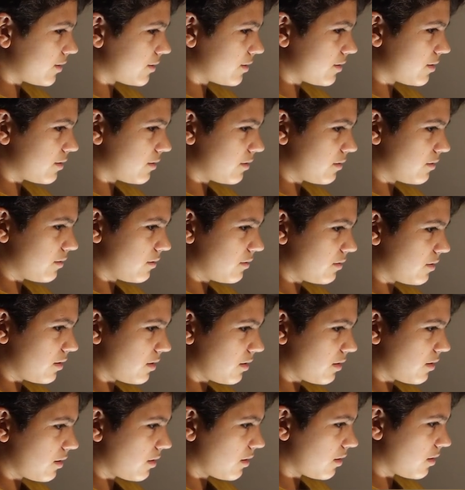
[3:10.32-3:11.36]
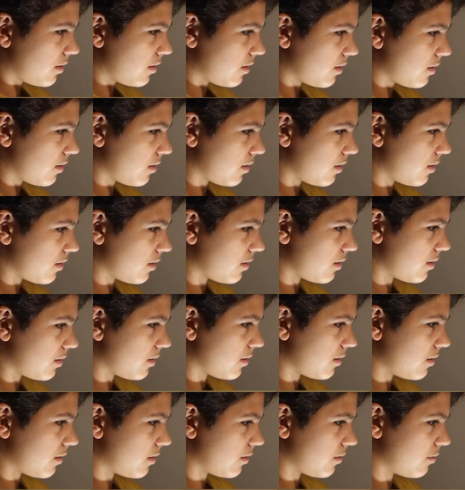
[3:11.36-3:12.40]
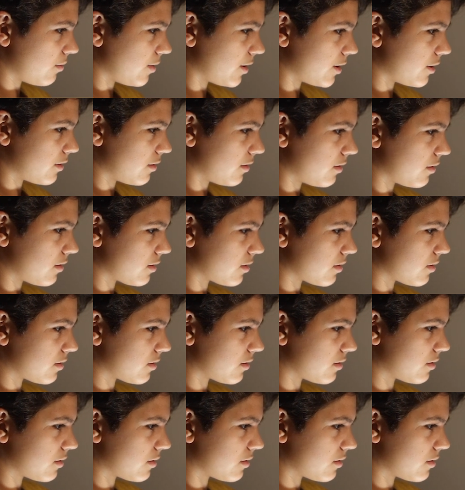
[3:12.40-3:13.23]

to, oh my gosh.